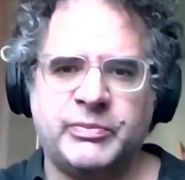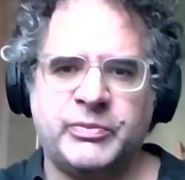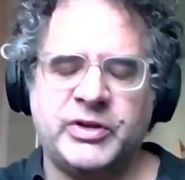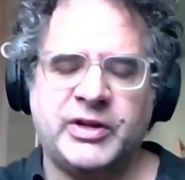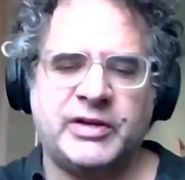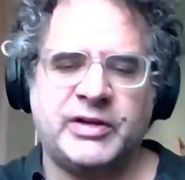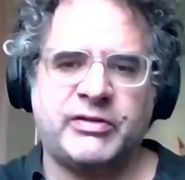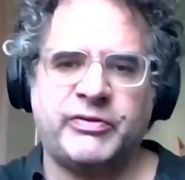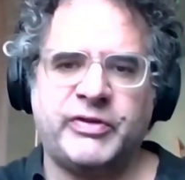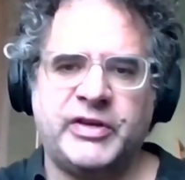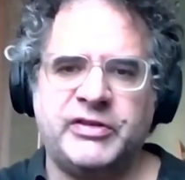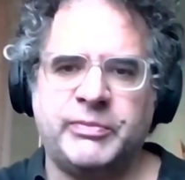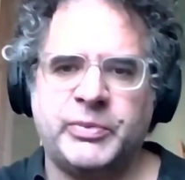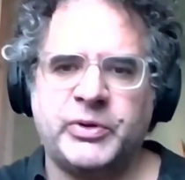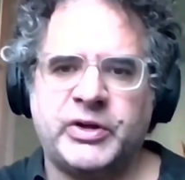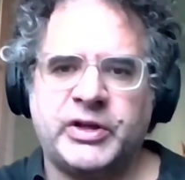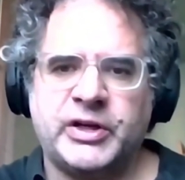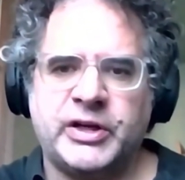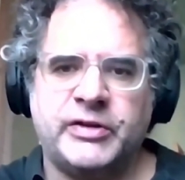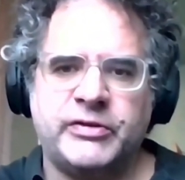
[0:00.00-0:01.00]
That's
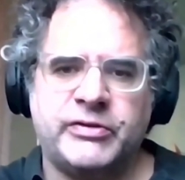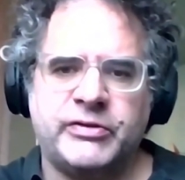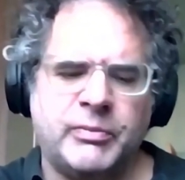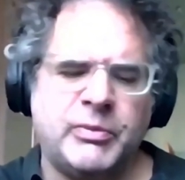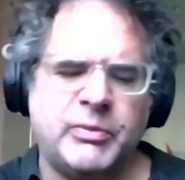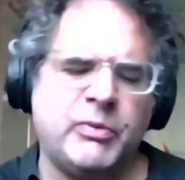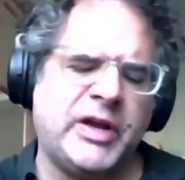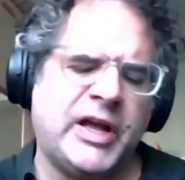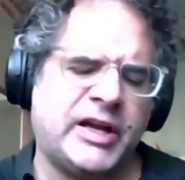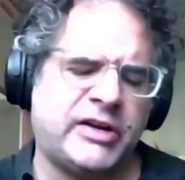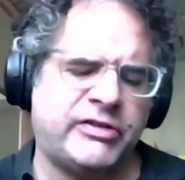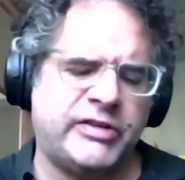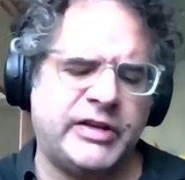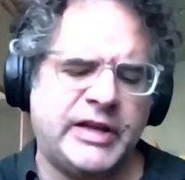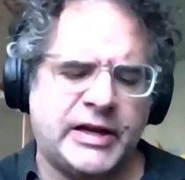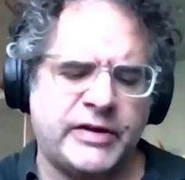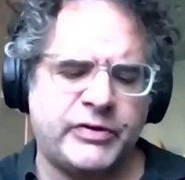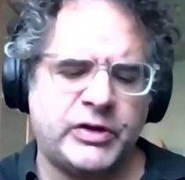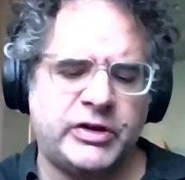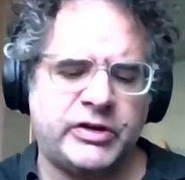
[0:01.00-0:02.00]
Facebook ads. I mean, we
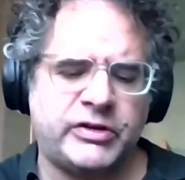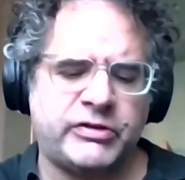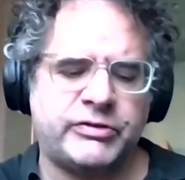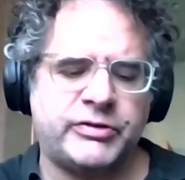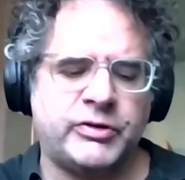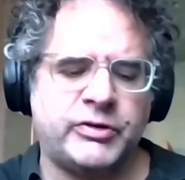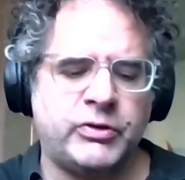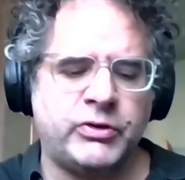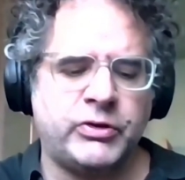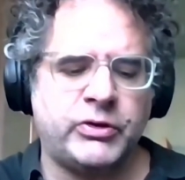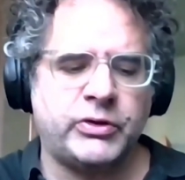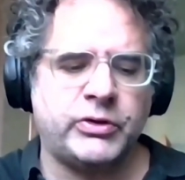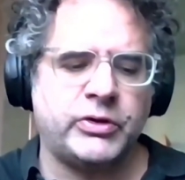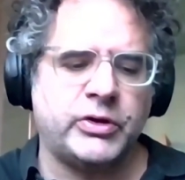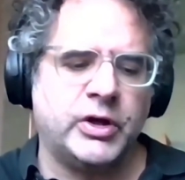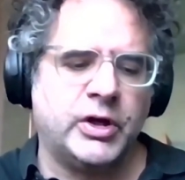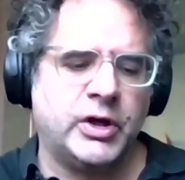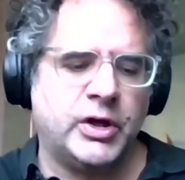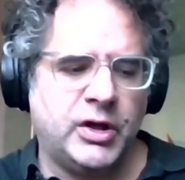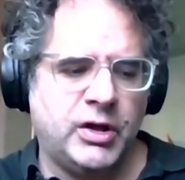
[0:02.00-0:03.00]
actually have an
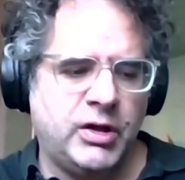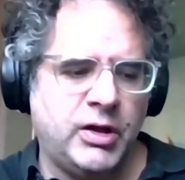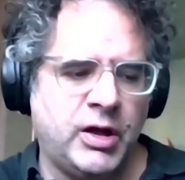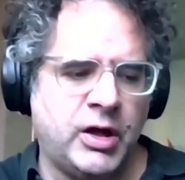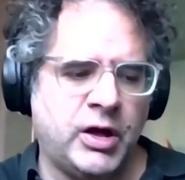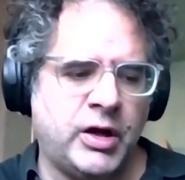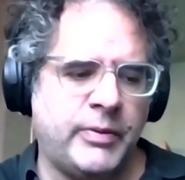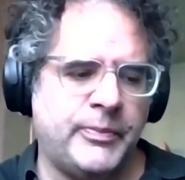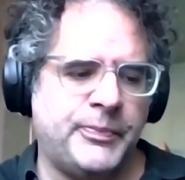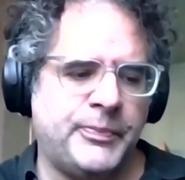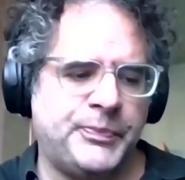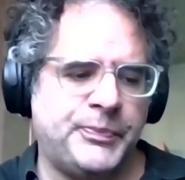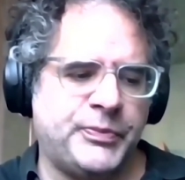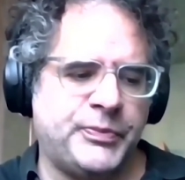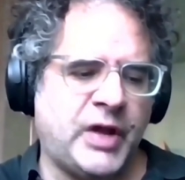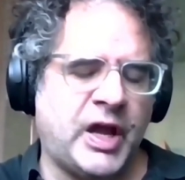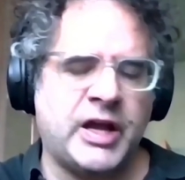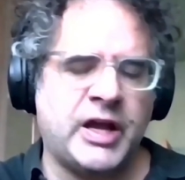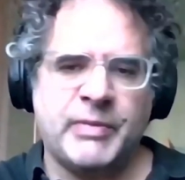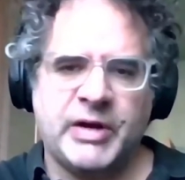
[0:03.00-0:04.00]
external um,
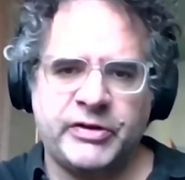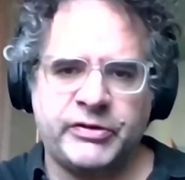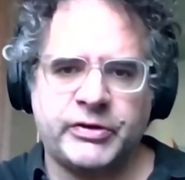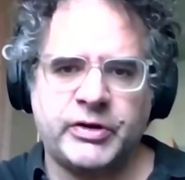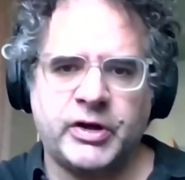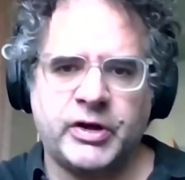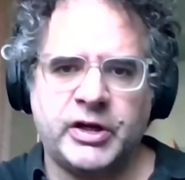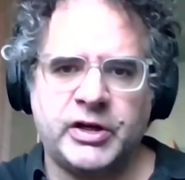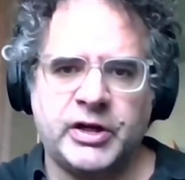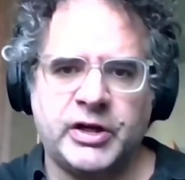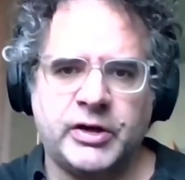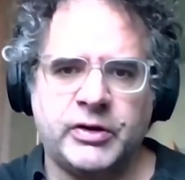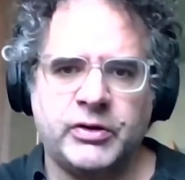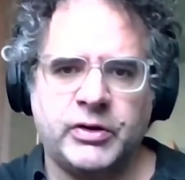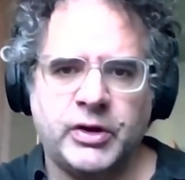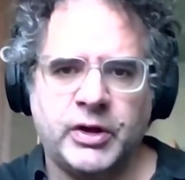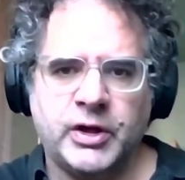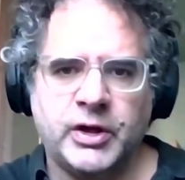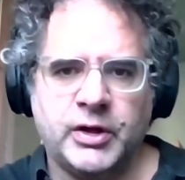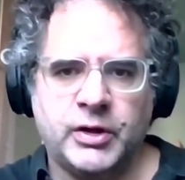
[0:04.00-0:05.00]
AMS guy
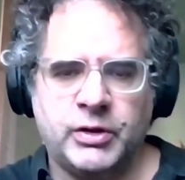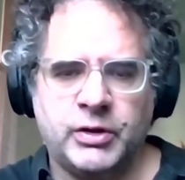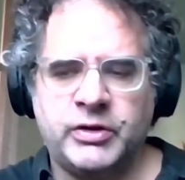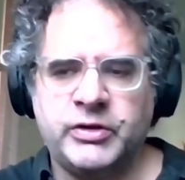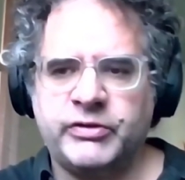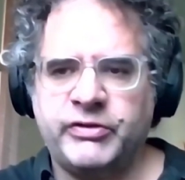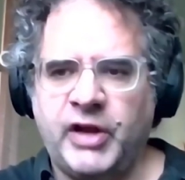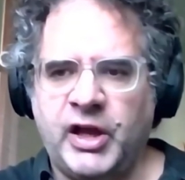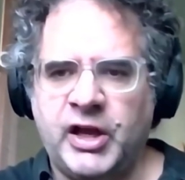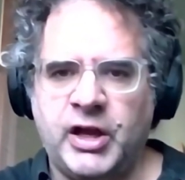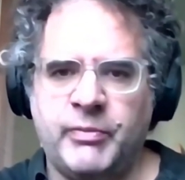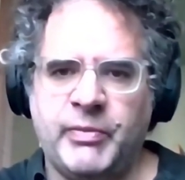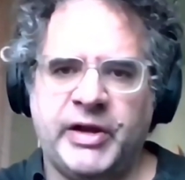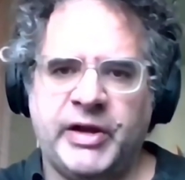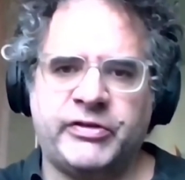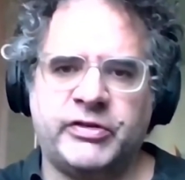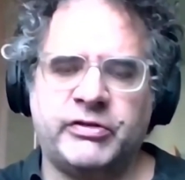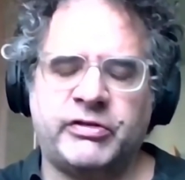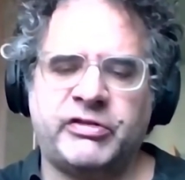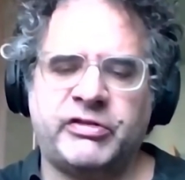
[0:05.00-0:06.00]
now because
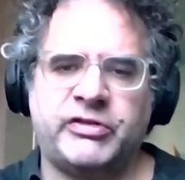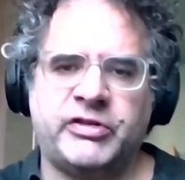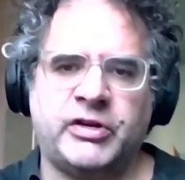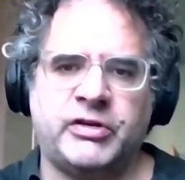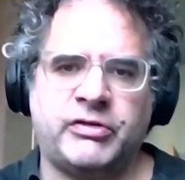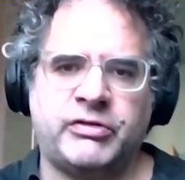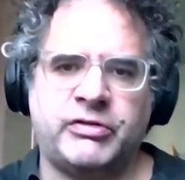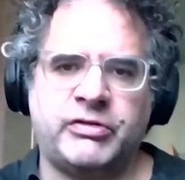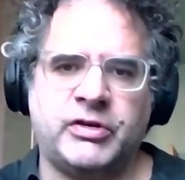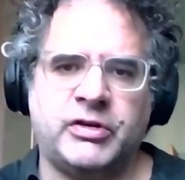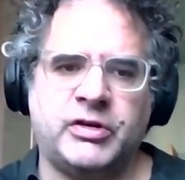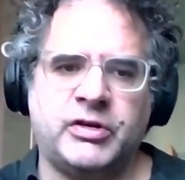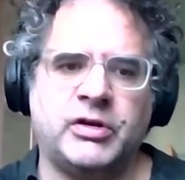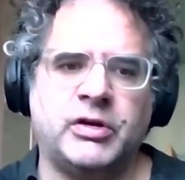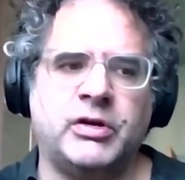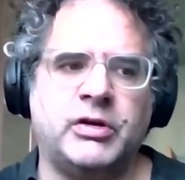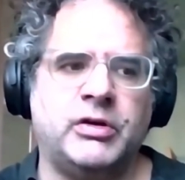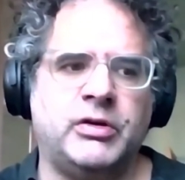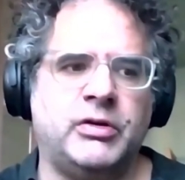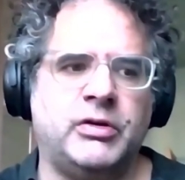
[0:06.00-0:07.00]
AMS is such
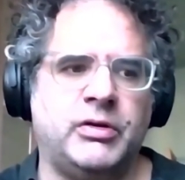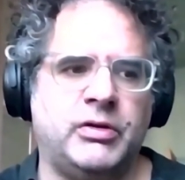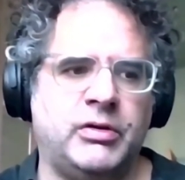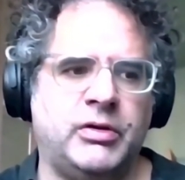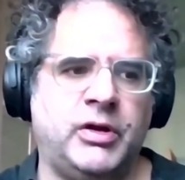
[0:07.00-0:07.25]
a.